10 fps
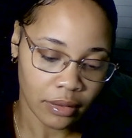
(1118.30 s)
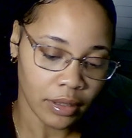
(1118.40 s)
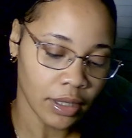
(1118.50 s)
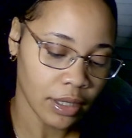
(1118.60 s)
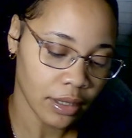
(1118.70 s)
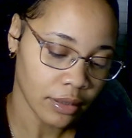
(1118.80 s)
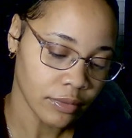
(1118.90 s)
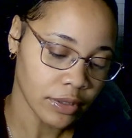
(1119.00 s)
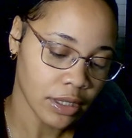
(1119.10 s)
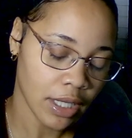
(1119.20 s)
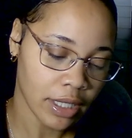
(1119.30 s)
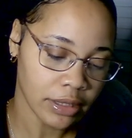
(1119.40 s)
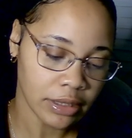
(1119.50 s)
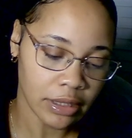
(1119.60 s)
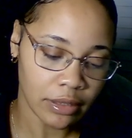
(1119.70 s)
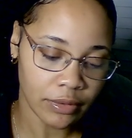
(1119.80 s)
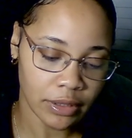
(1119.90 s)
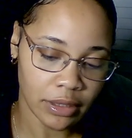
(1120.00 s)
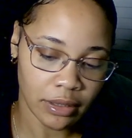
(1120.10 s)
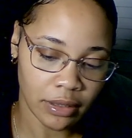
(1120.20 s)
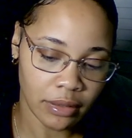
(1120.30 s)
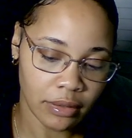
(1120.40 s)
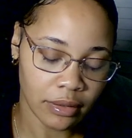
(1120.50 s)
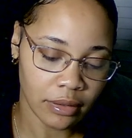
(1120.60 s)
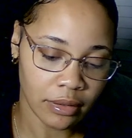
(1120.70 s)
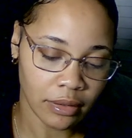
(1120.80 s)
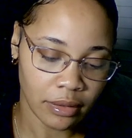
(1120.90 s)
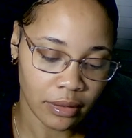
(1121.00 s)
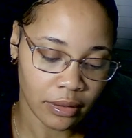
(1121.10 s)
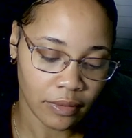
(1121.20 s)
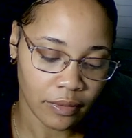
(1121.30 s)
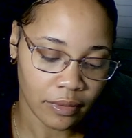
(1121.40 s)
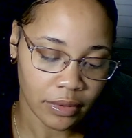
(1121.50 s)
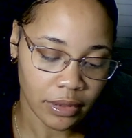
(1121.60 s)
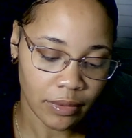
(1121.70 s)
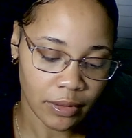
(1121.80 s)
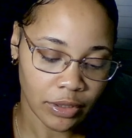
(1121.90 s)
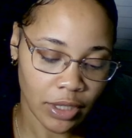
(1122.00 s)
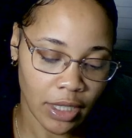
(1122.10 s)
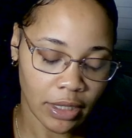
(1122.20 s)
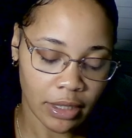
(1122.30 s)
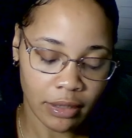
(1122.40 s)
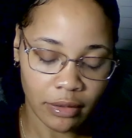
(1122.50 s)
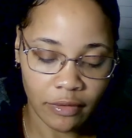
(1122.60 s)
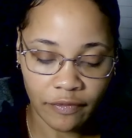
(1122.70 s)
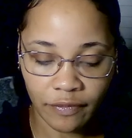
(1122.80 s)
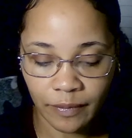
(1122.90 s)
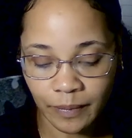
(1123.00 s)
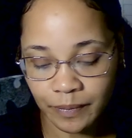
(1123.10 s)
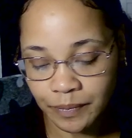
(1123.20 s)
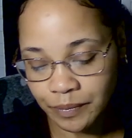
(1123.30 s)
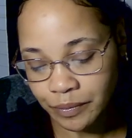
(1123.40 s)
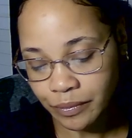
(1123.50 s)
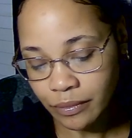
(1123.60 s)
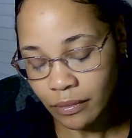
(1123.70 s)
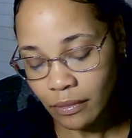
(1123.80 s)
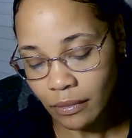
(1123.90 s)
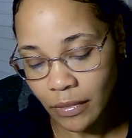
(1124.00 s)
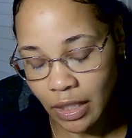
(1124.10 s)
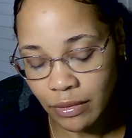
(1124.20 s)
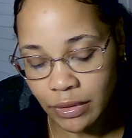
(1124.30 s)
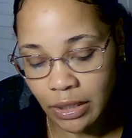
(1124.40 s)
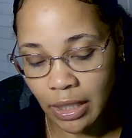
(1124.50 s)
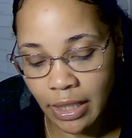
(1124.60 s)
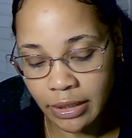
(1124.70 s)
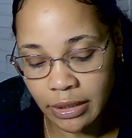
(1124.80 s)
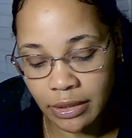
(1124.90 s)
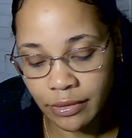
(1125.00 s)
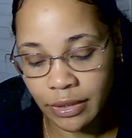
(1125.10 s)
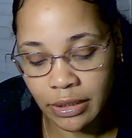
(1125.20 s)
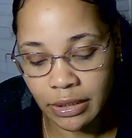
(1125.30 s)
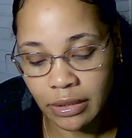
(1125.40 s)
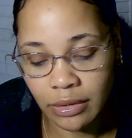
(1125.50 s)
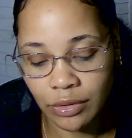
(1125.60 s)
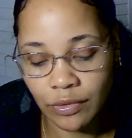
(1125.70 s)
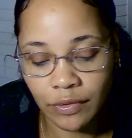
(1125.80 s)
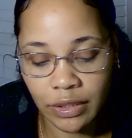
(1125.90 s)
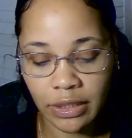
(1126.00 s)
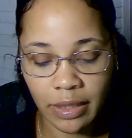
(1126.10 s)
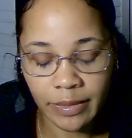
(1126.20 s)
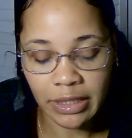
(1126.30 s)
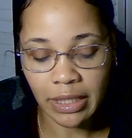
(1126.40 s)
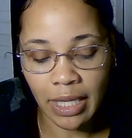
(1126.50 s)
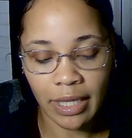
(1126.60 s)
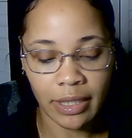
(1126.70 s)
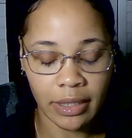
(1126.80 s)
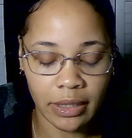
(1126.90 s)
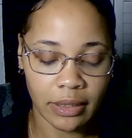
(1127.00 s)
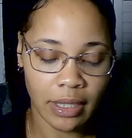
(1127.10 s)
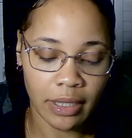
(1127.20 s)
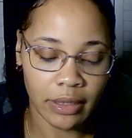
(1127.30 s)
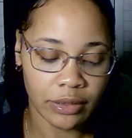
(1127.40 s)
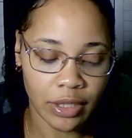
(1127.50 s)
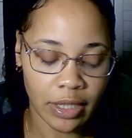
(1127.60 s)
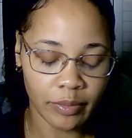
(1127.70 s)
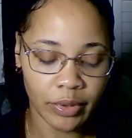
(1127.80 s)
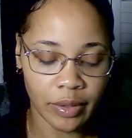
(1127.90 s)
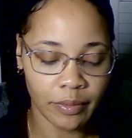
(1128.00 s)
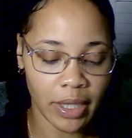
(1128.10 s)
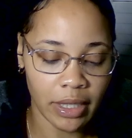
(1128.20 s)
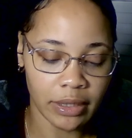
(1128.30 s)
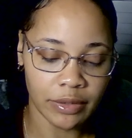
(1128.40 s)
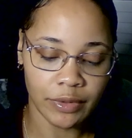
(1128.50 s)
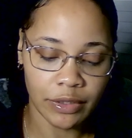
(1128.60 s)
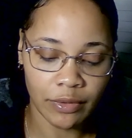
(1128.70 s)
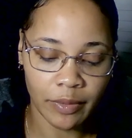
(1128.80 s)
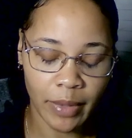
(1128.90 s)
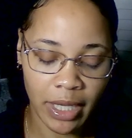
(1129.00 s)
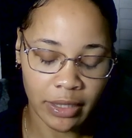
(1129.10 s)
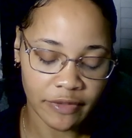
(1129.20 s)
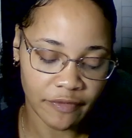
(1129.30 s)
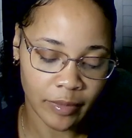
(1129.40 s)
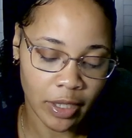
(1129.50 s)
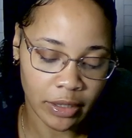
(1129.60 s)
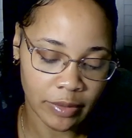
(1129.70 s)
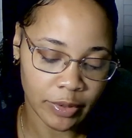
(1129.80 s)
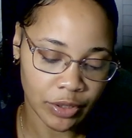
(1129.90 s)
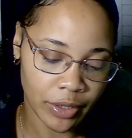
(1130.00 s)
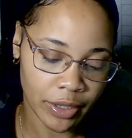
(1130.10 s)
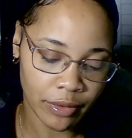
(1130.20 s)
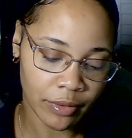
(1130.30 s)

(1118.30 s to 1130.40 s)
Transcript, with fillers: Yeah, it was a lot of secrets here. Someone is trying to heal. There was a lot of secrets. Truth is coming to light. And now they're trying to bring balance, restore balance from all this betrayal.